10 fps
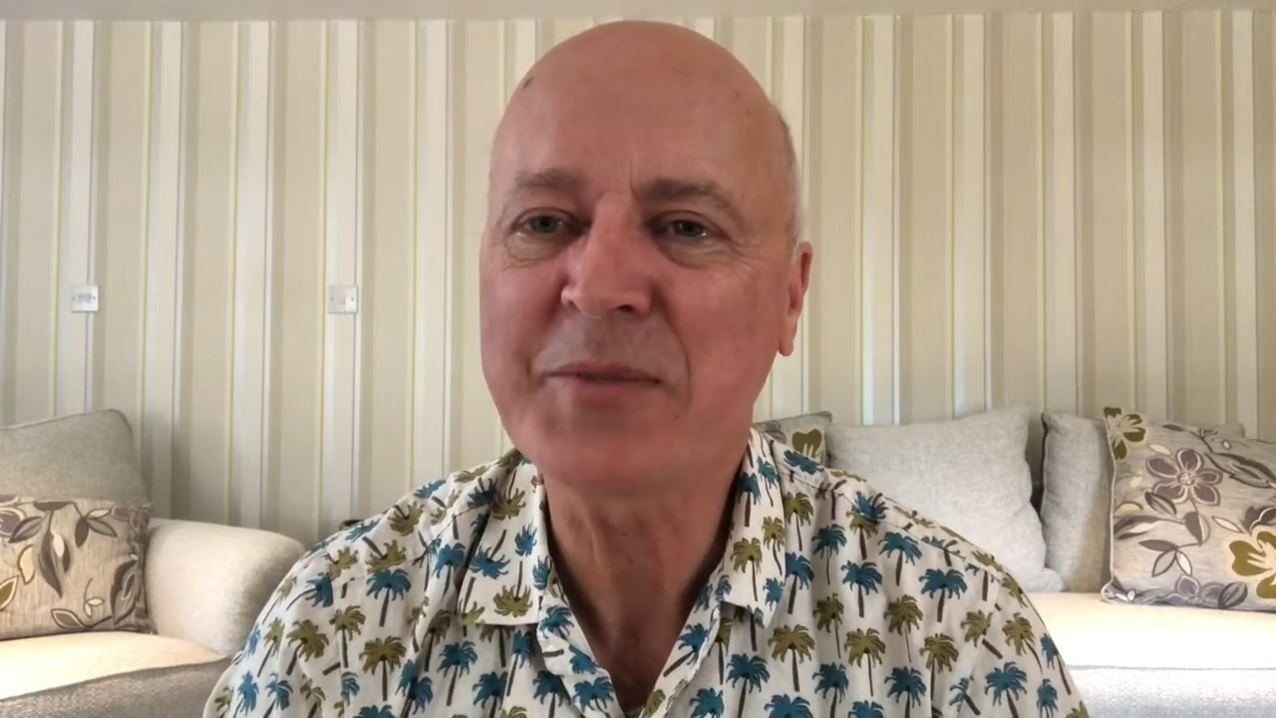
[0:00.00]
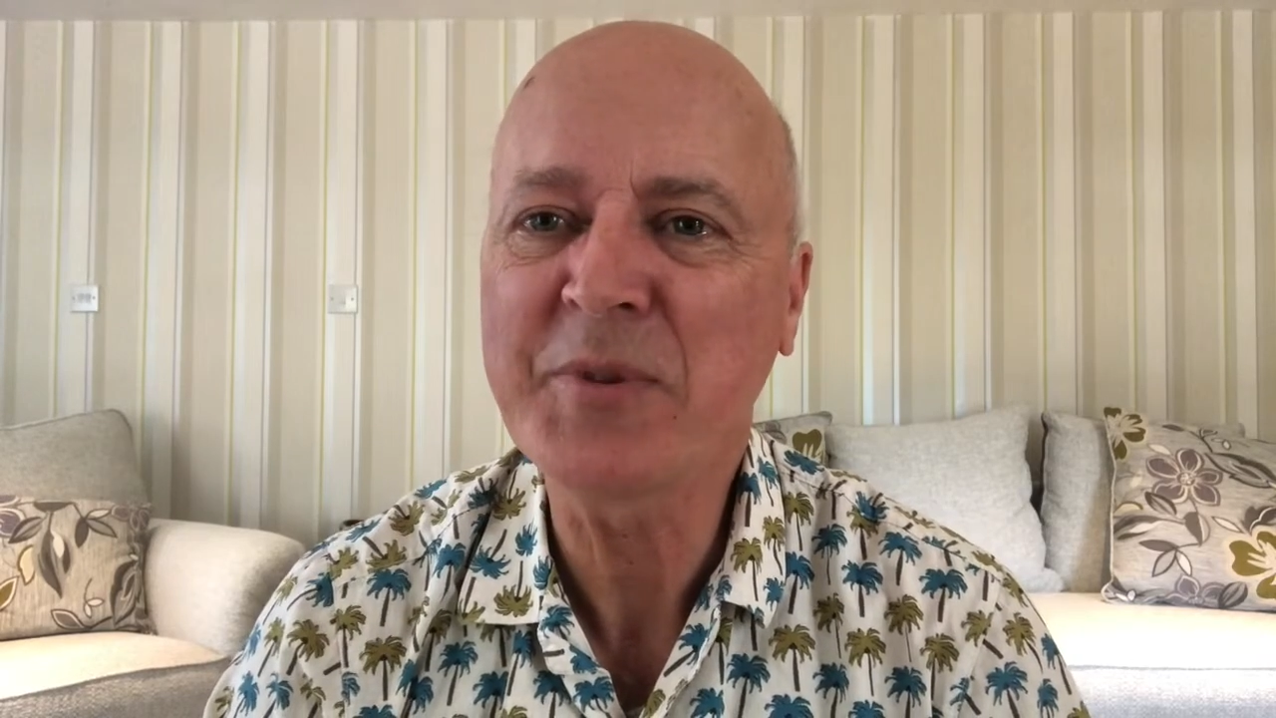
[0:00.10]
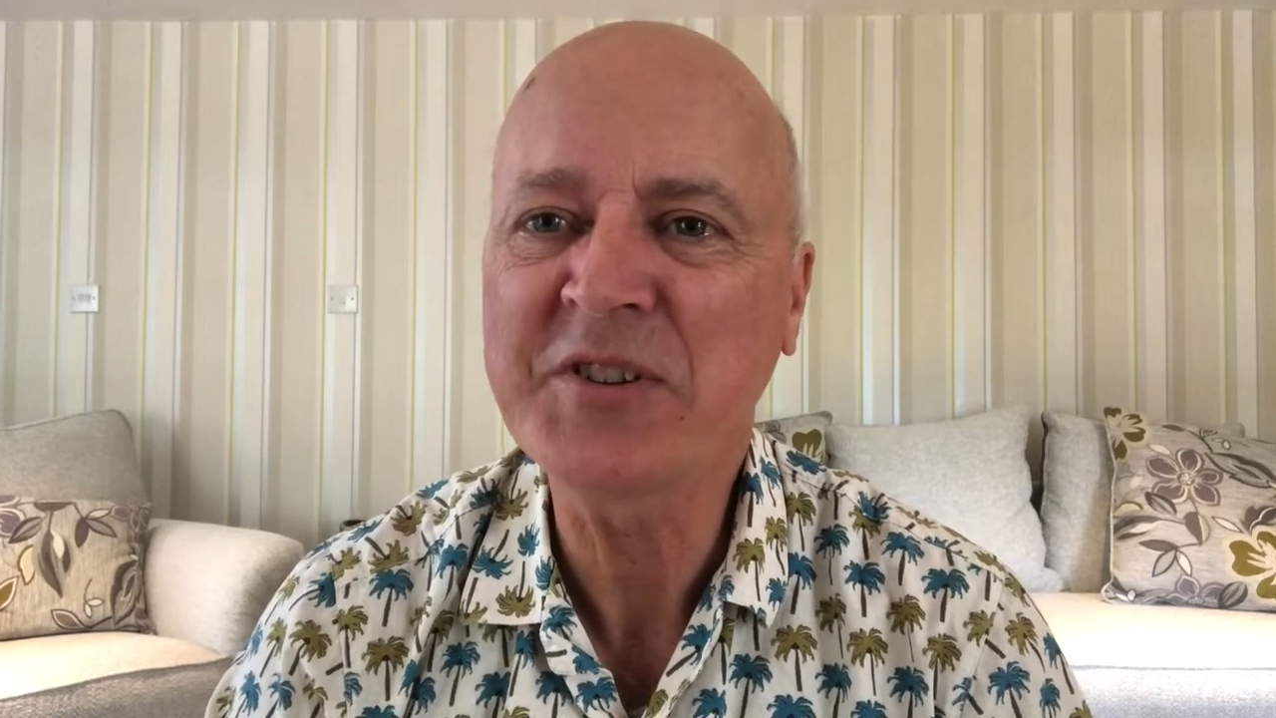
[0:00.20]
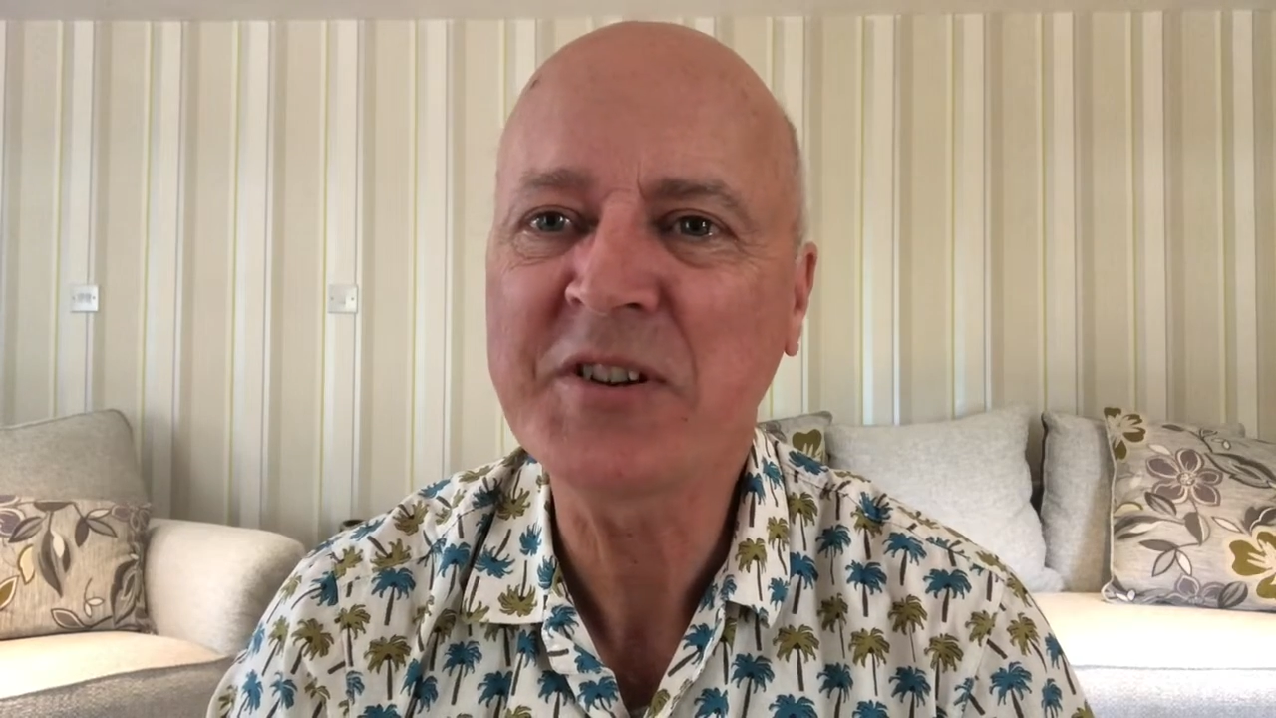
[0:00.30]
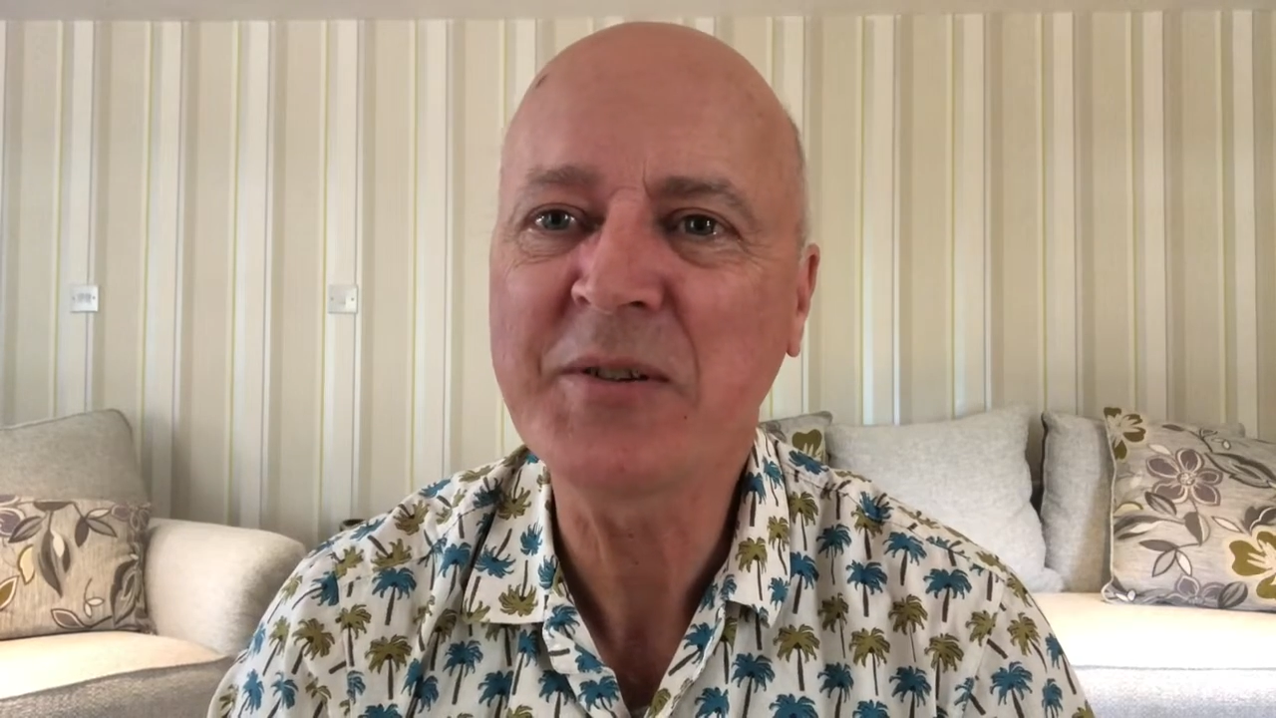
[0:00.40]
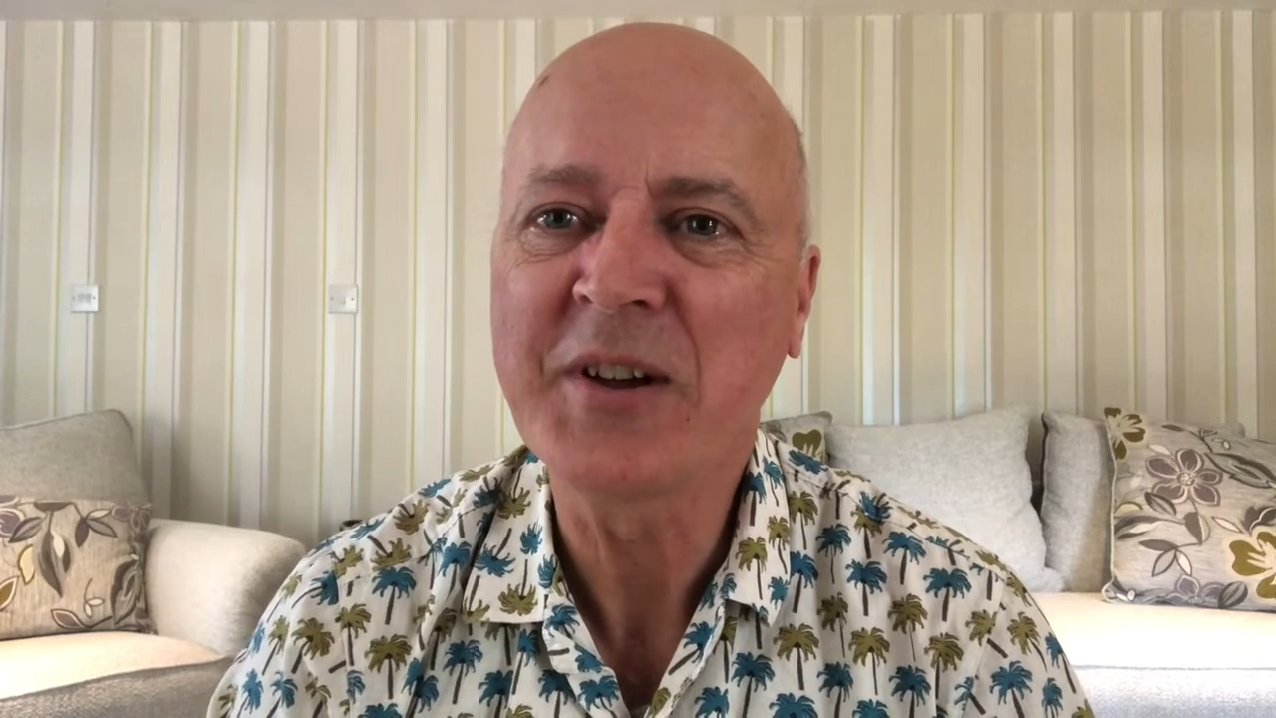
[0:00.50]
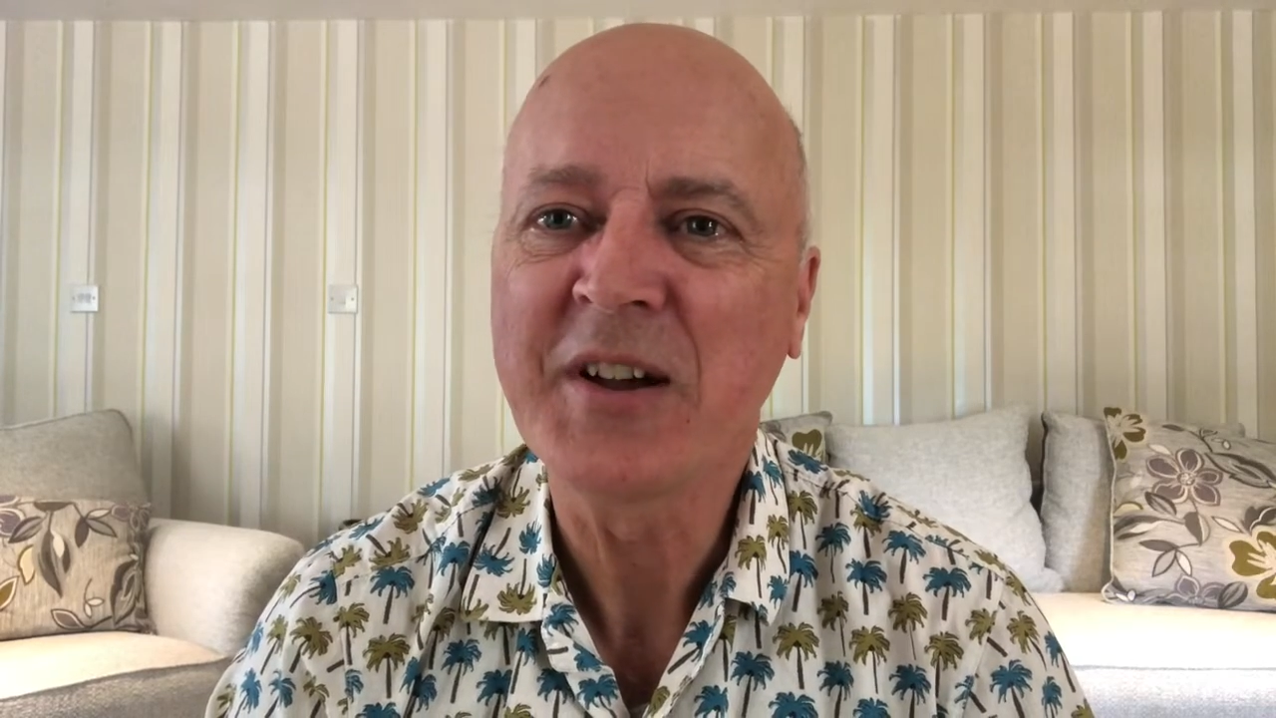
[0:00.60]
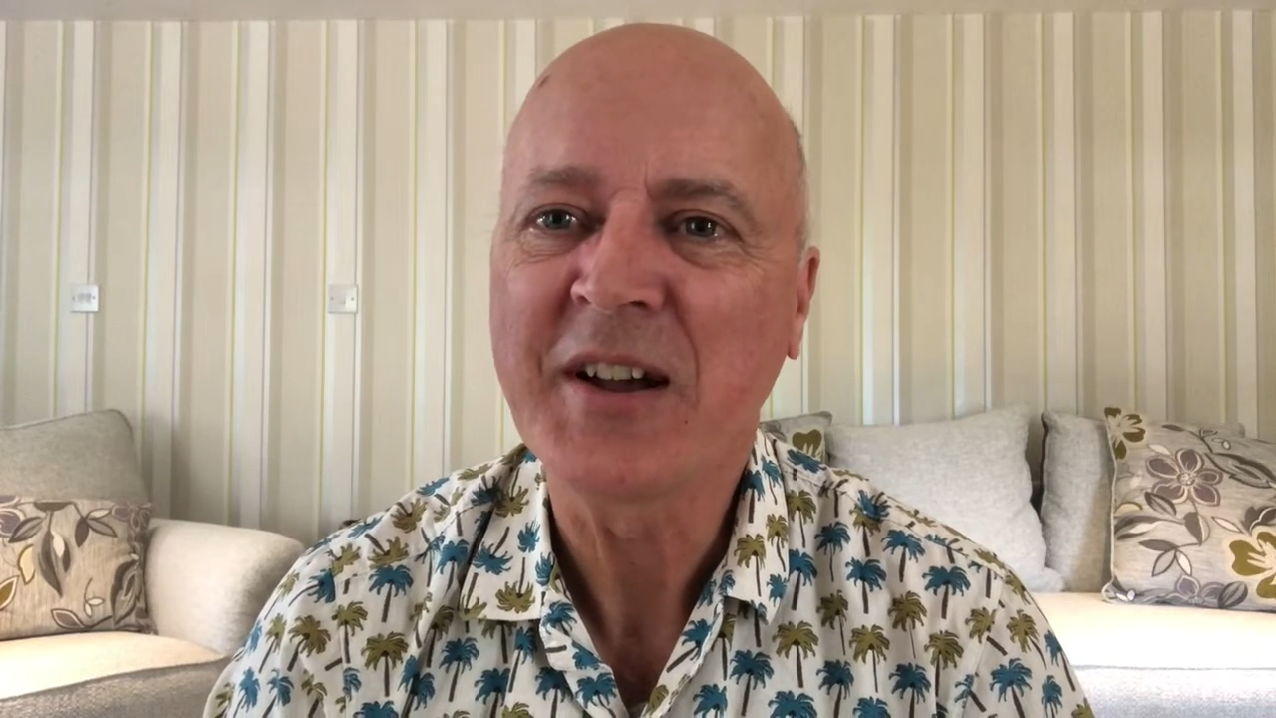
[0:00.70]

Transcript: the Monday